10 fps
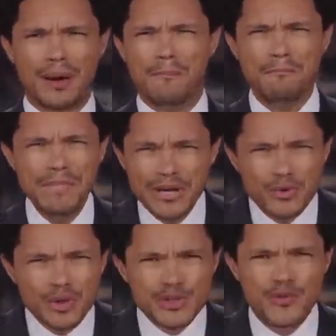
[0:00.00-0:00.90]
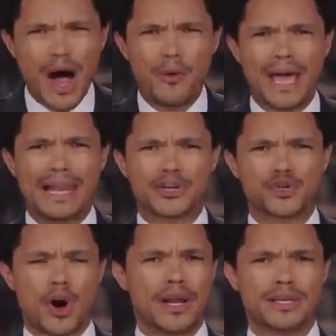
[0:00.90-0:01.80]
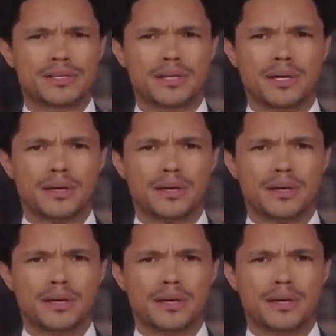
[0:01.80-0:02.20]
minerals for our electronics.